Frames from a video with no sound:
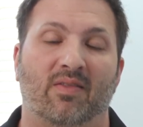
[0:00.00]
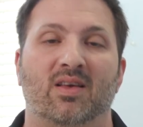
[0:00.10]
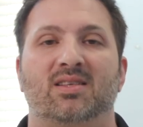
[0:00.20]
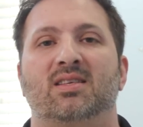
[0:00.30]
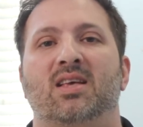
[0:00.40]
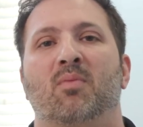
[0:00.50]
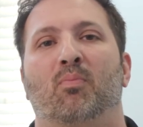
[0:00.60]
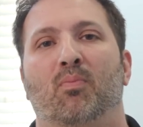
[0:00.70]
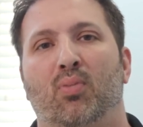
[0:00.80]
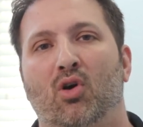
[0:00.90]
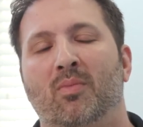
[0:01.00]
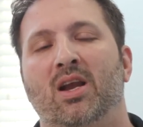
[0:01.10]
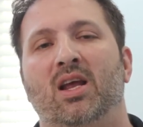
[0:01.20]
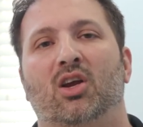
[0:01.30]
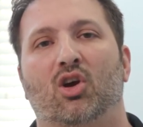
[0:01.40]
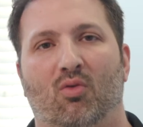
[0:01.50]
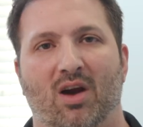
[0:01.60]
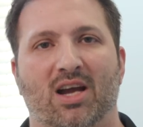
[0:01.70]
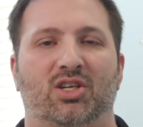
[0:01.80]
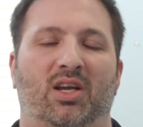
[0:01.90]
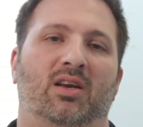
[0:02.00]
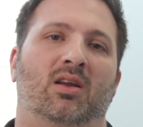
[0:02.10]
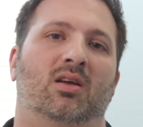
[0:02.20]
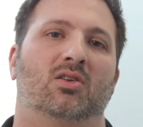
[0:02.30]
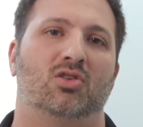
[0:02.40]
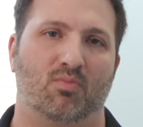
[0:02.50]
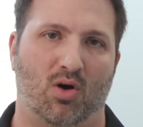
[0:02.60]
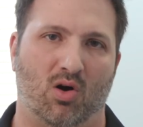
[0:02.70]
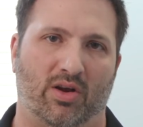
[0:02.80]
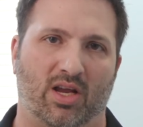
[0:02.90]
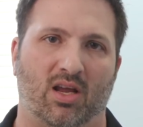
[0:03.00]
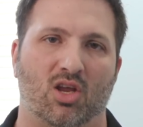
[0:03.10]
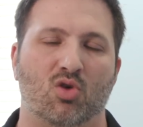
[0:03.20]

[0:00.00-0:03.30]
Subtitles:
This is a permanent correction to balding.